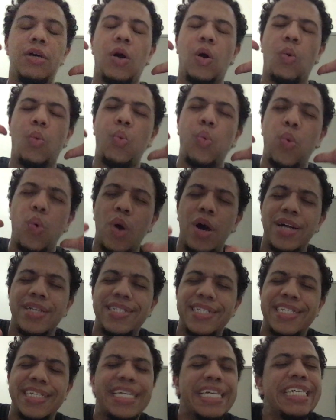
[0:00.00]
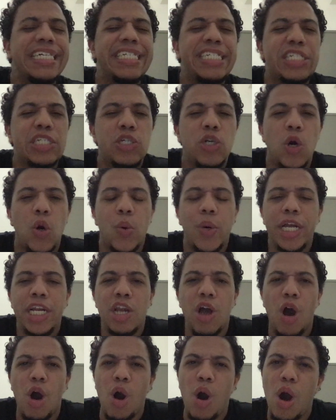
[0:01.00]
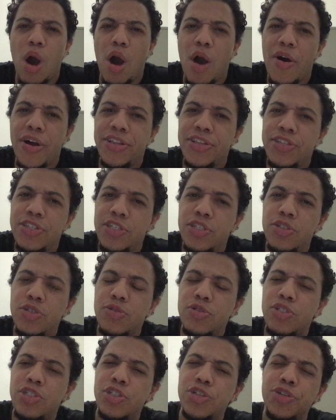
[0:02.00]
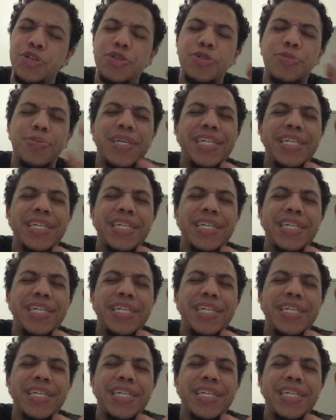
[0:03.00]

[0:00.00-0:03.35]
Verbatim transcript: What is going on, YouTube?